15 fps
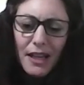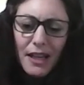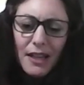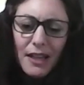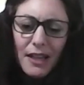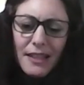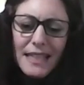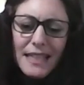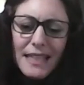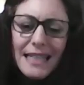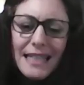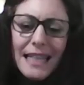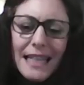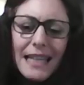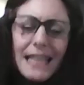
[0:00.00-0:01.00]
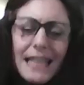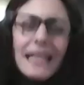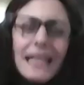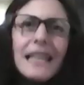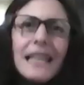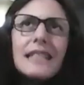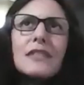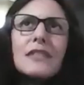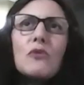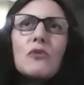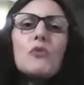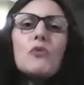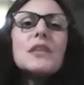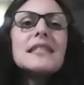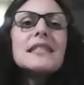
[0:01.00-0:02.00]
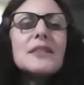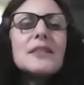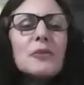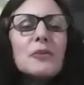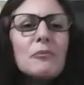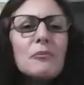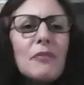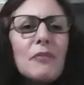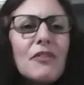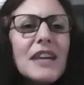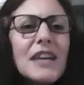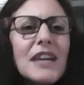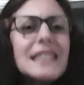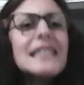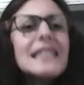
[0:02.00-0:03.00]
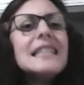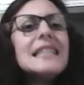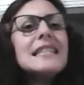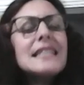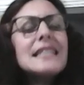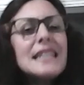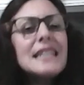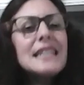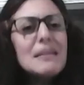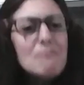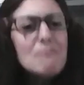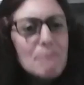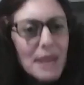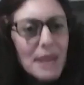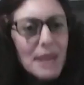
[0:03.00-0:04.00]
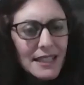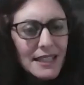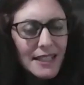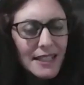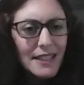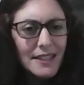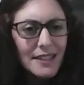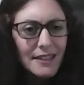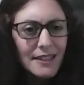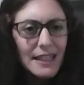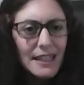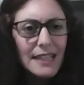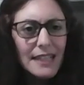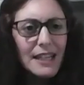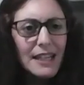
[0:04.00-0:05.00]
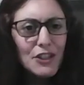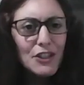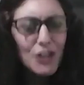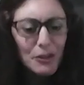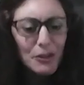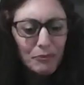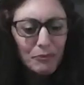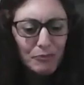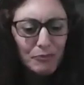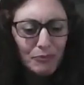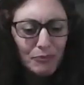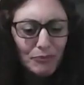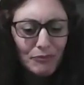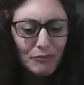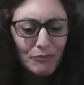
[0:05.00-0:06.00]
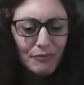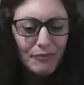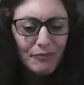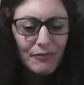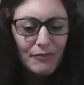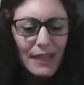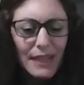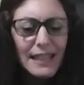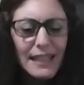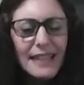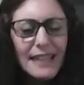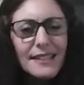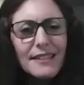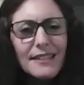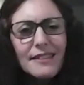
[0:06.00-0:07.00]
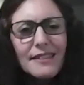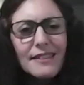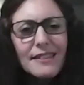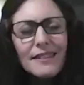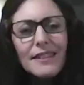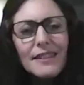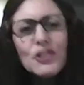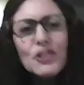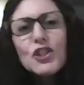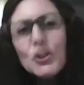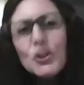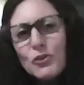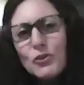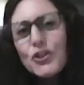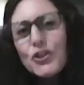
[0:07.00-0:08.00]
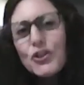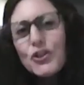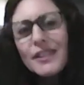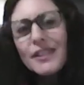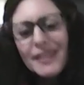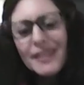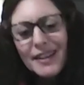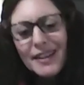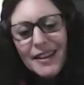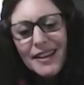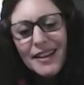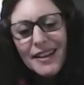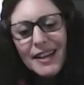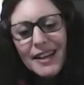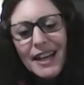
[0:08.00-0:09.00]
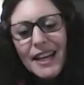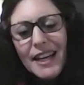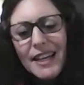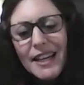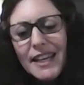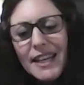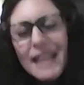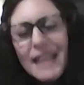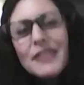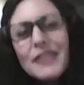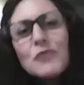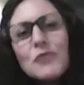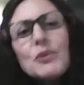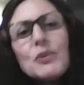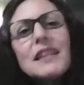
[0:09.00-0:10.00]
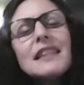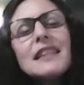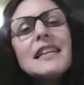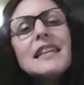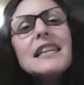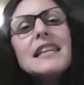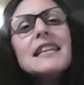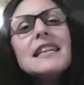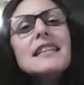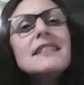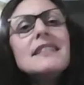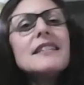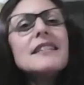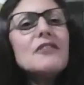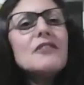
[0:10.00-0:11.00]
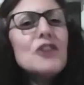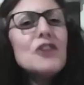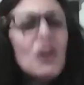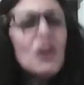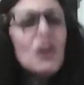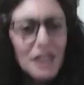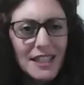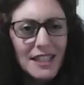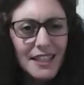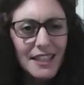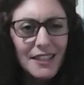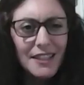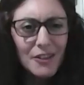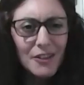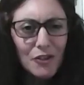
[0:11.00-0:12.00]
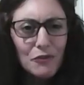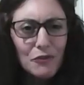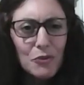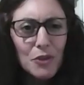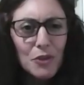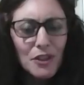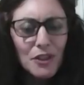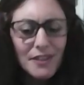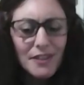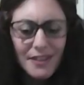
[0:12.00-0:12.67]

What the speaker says: this innate wisdom that is embedded in nature. Let children connect with the interiority of the world